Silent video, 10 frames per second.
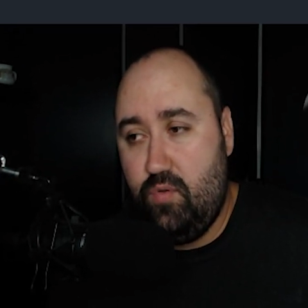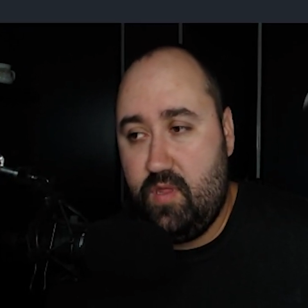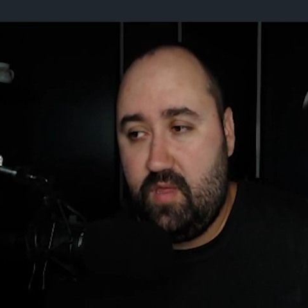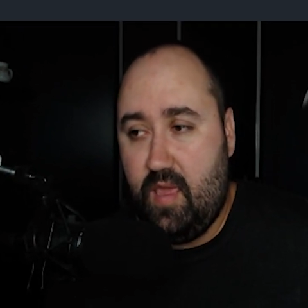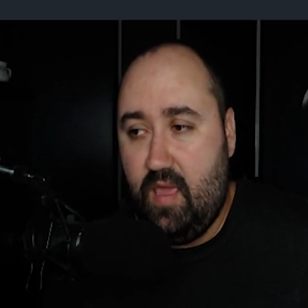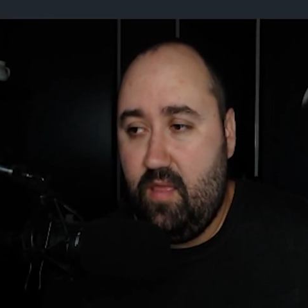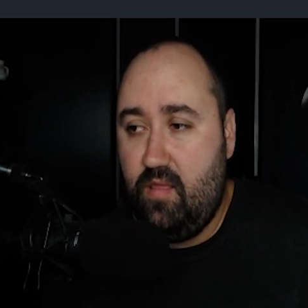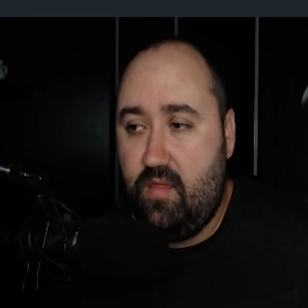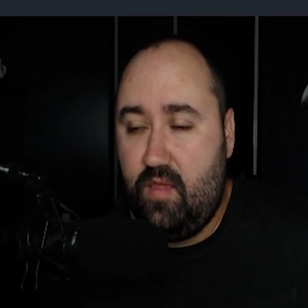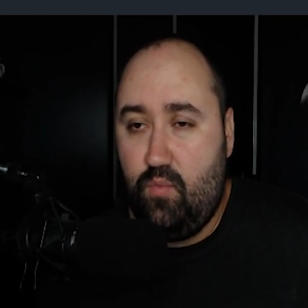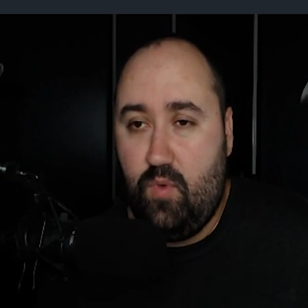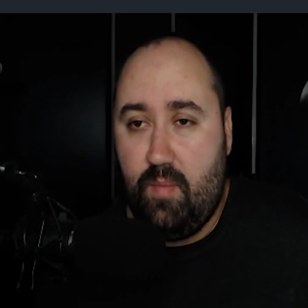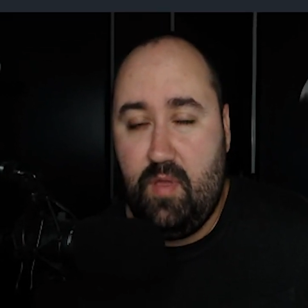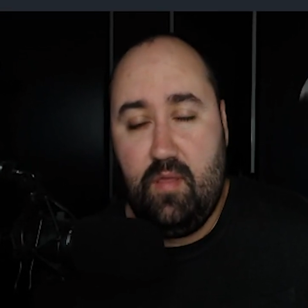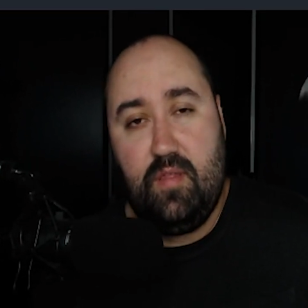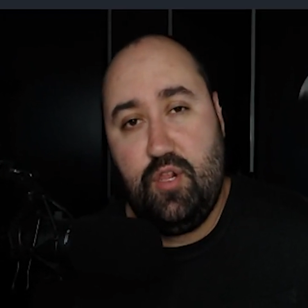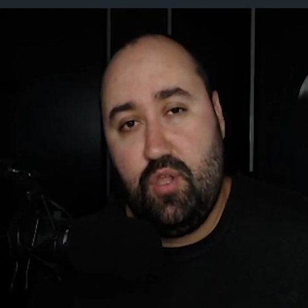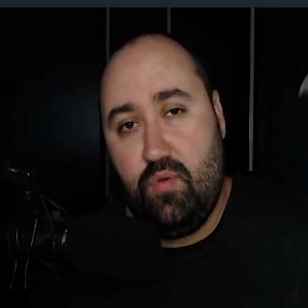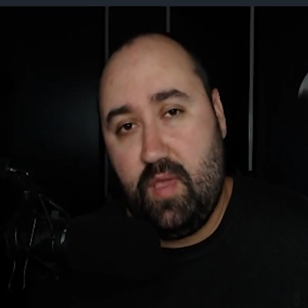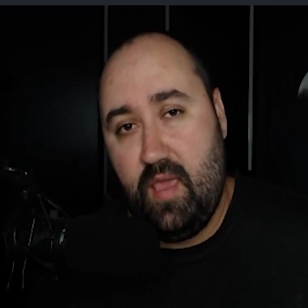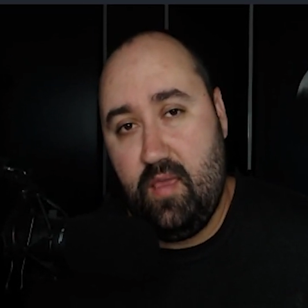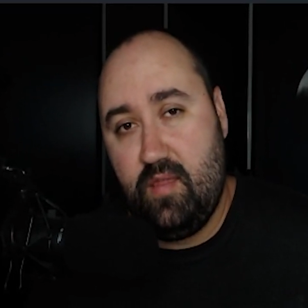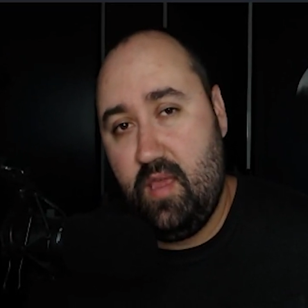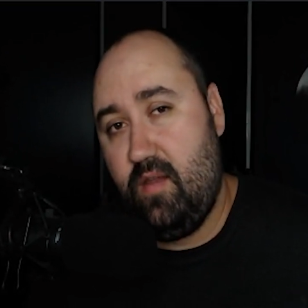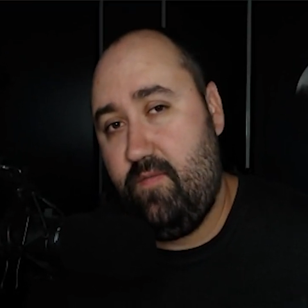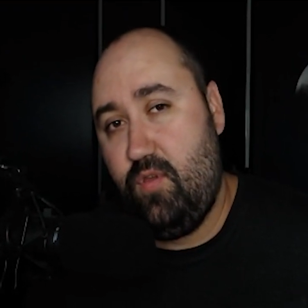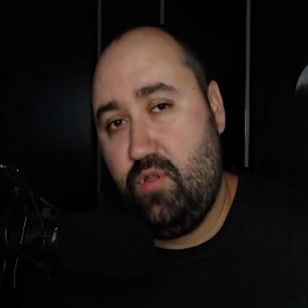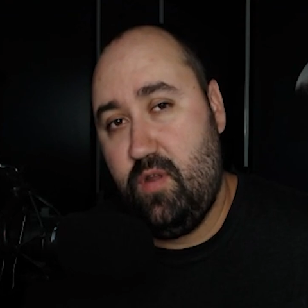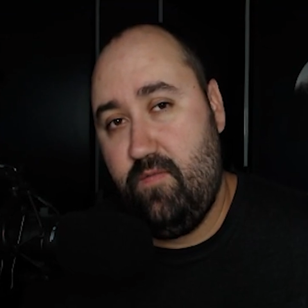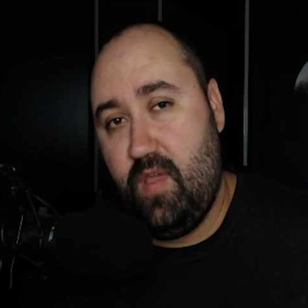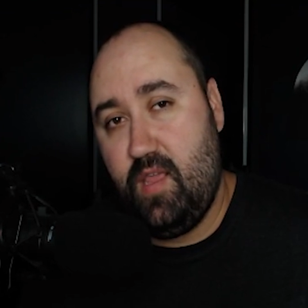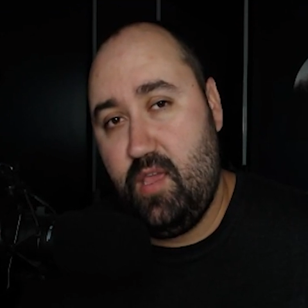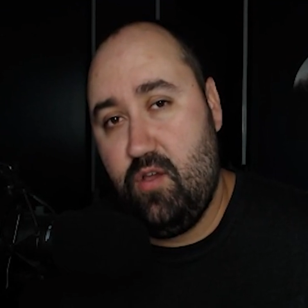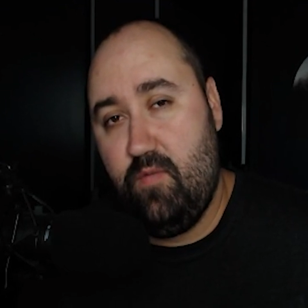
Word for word: skins and weapons to showcase in a future video.